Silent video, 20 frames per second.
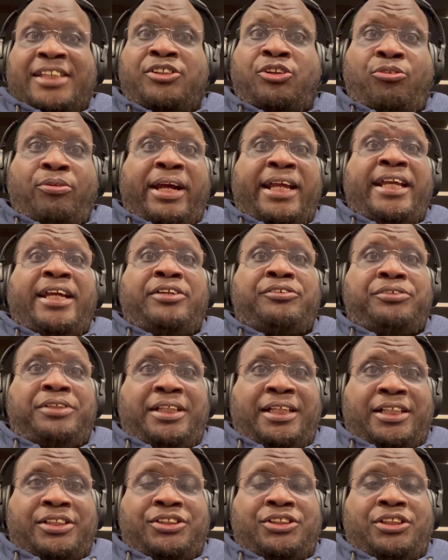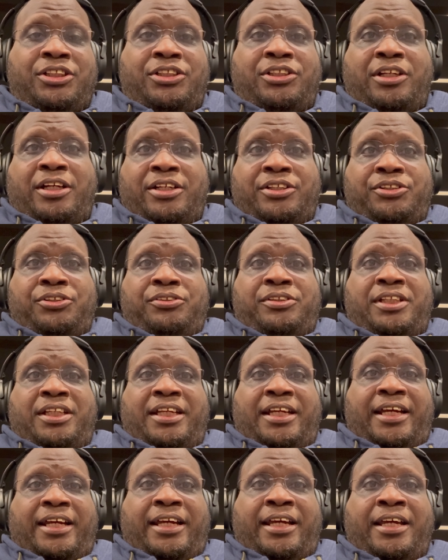a great introduction to talk to you
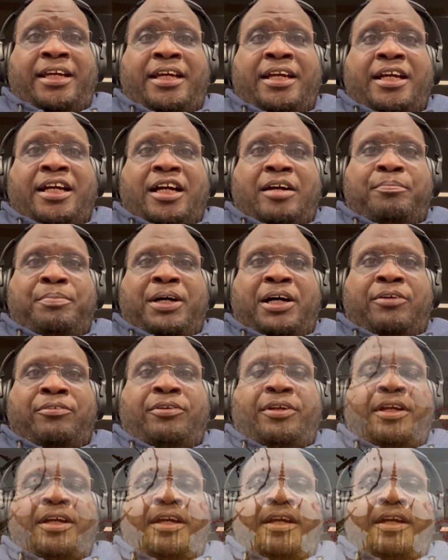today about